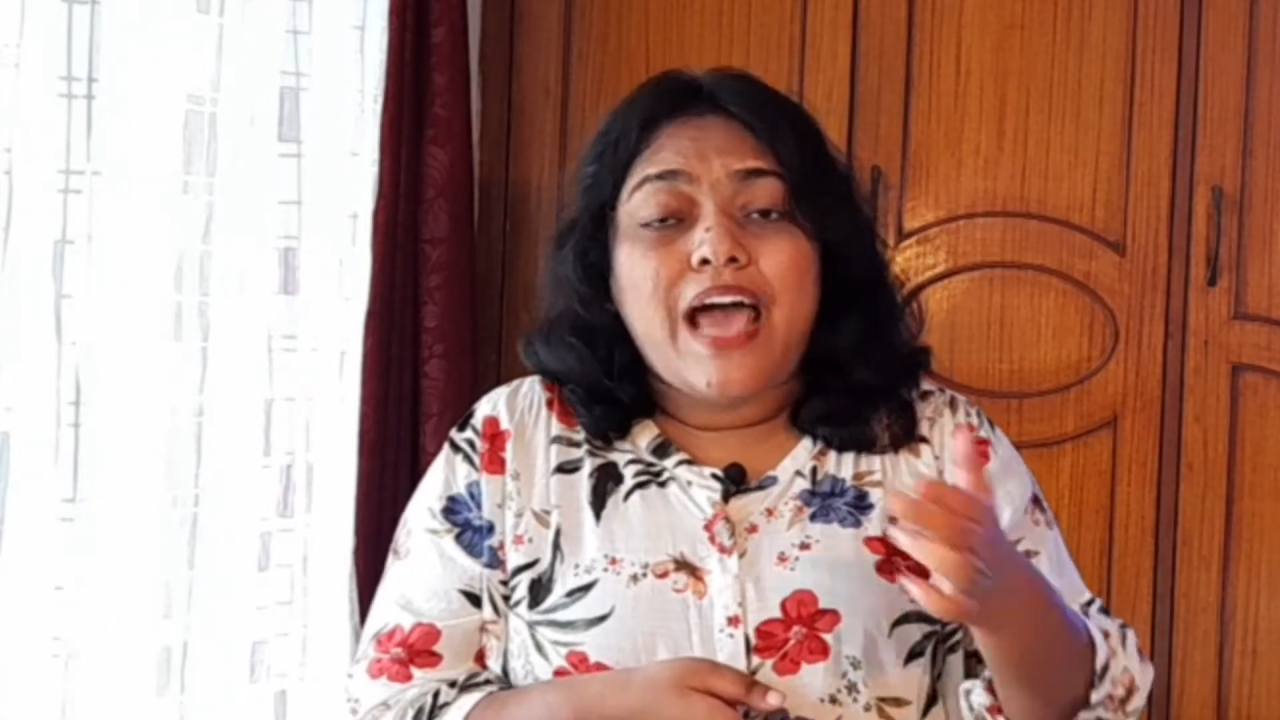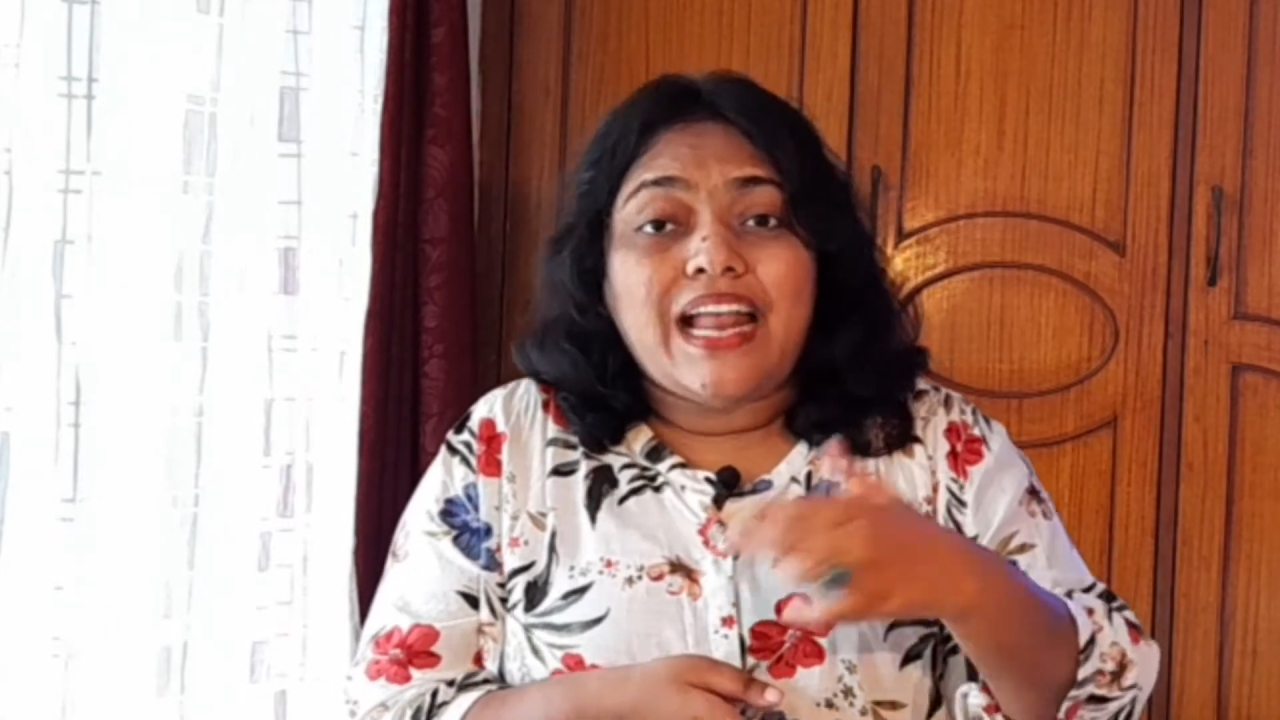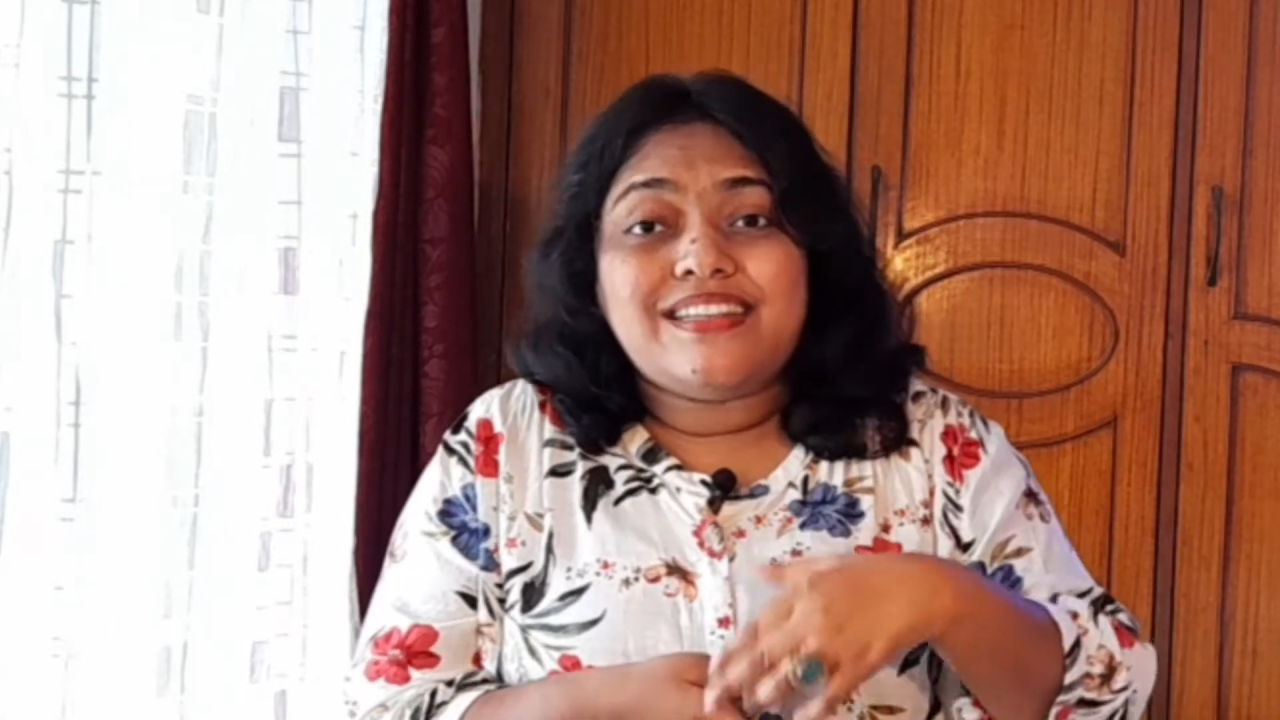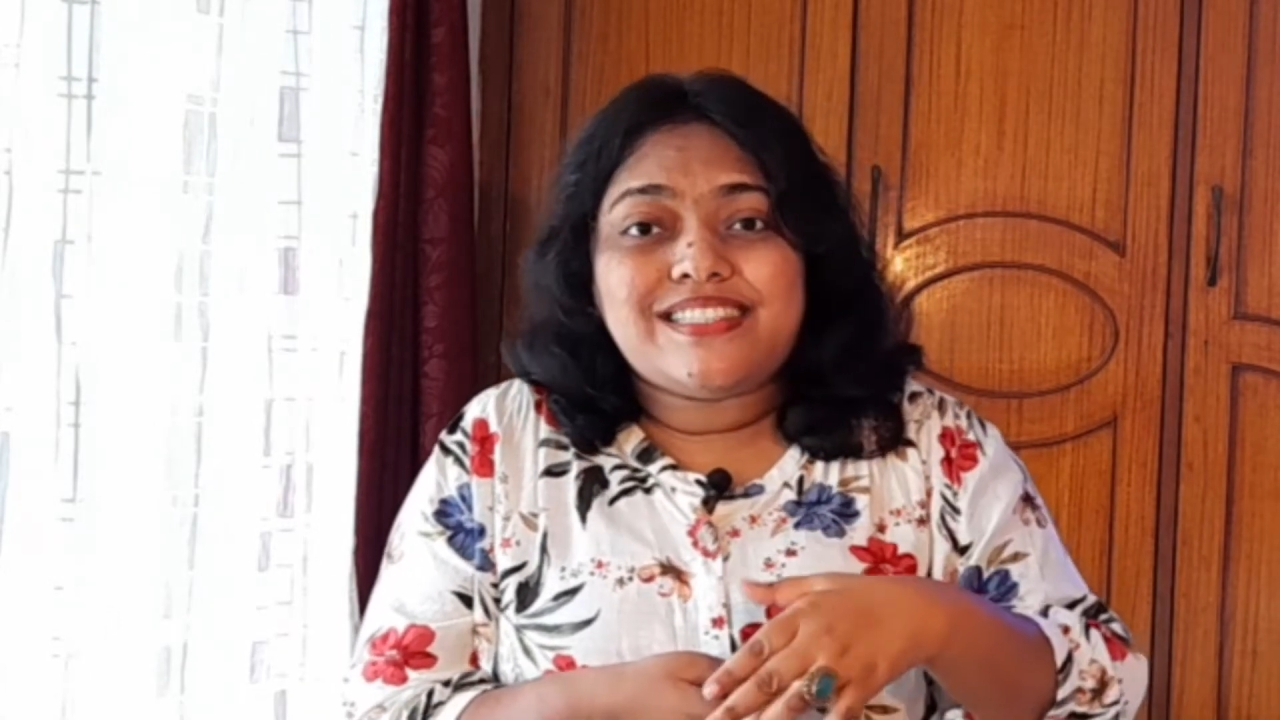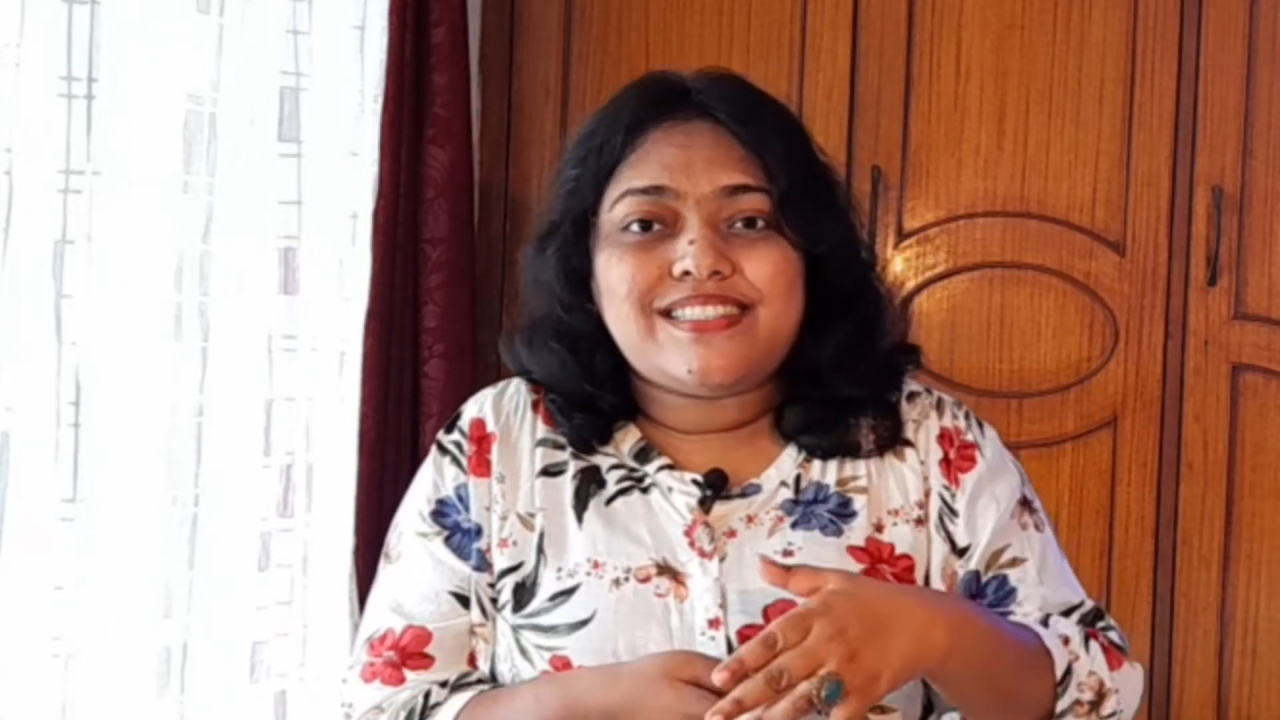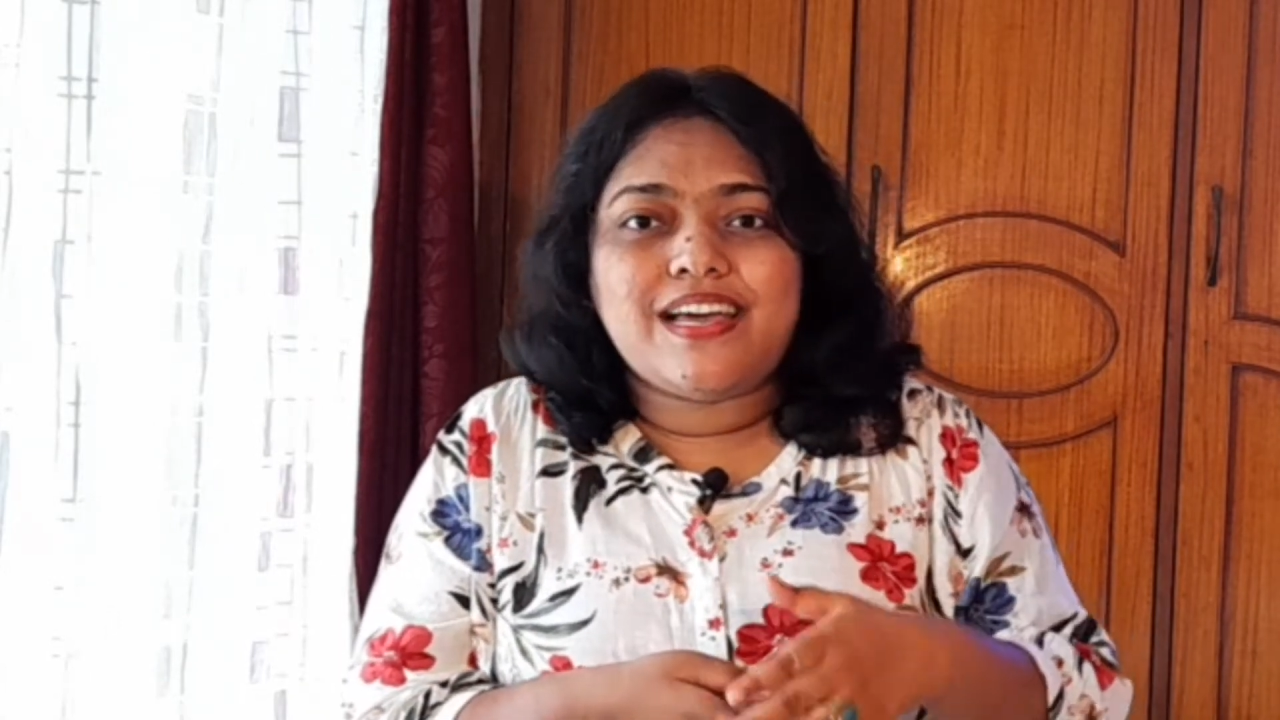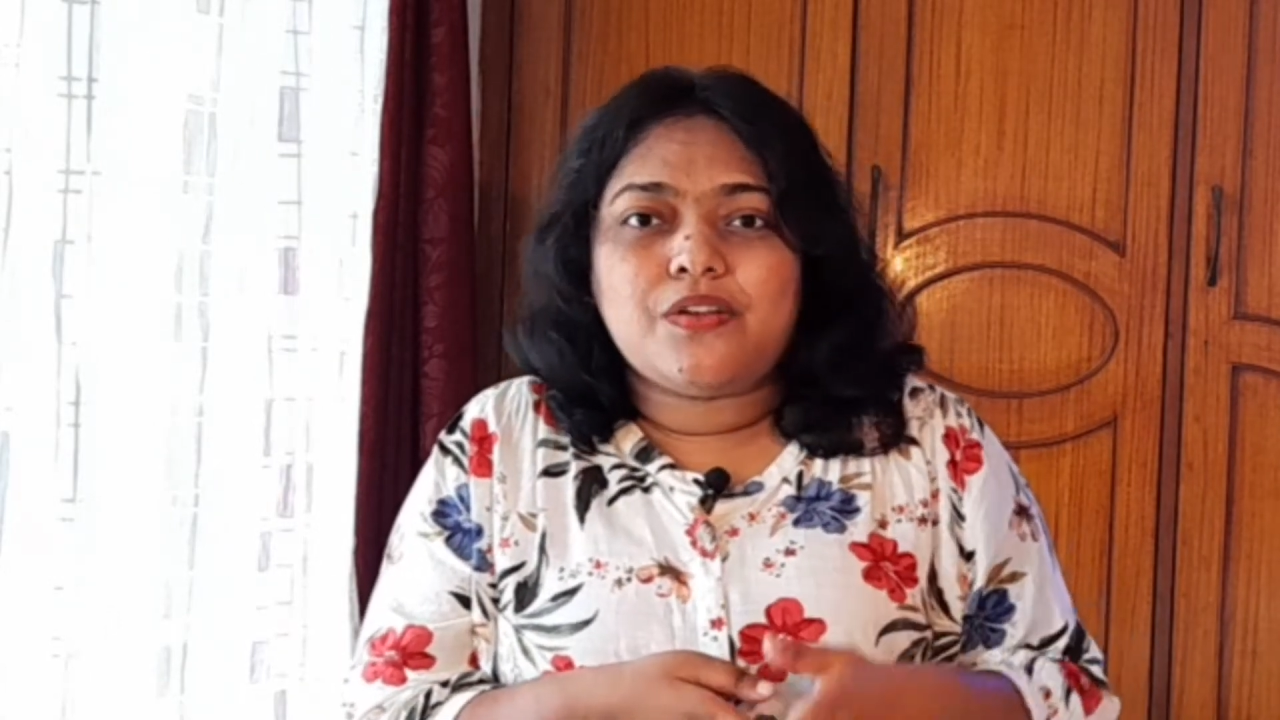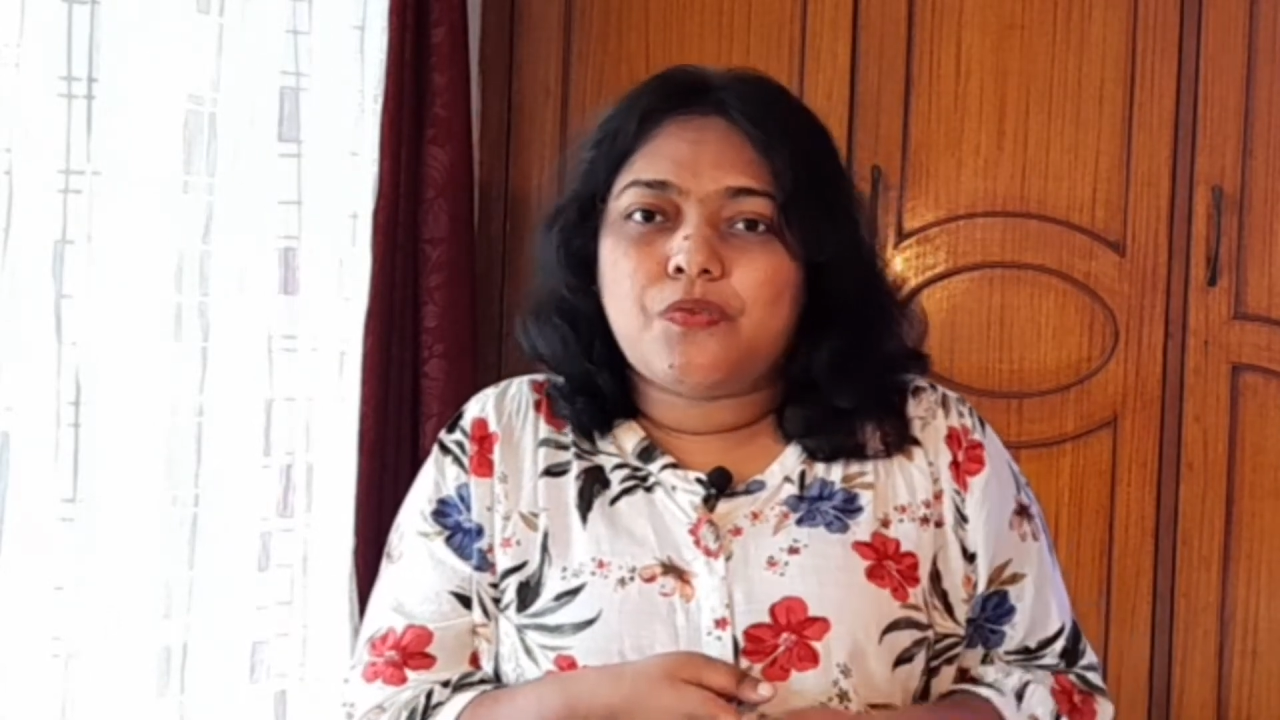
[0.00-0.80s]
understand